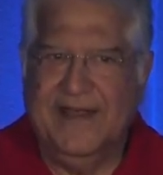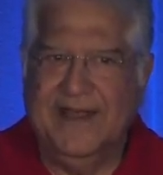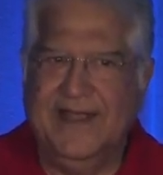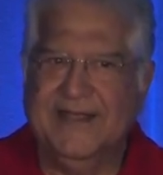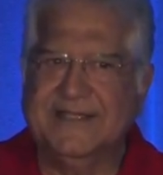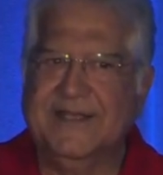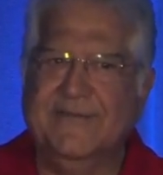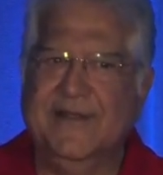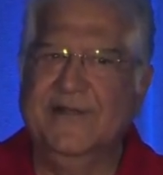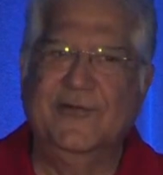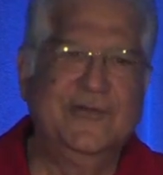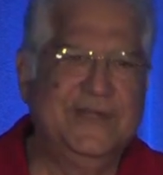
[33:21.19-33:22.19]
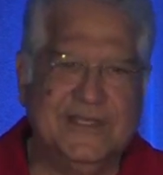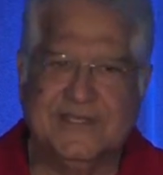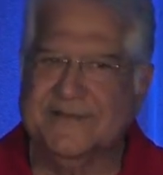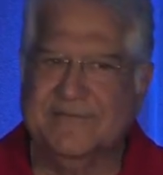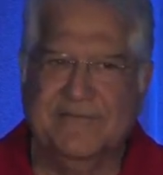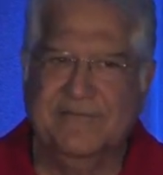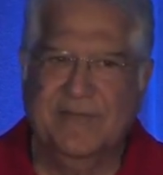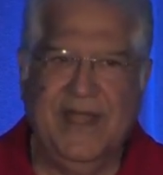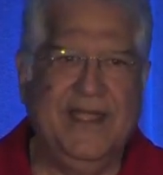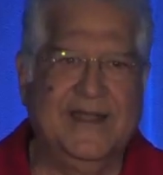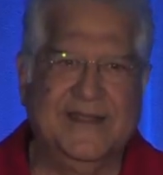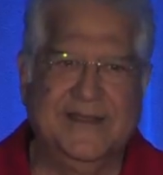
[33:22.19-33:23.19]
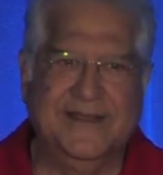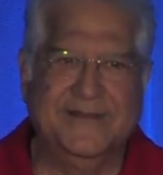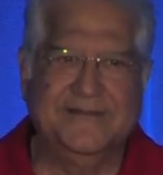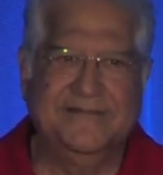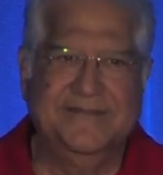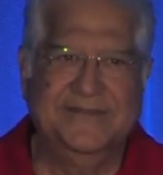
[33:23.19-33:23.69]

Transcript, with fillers: And here's someone who just played the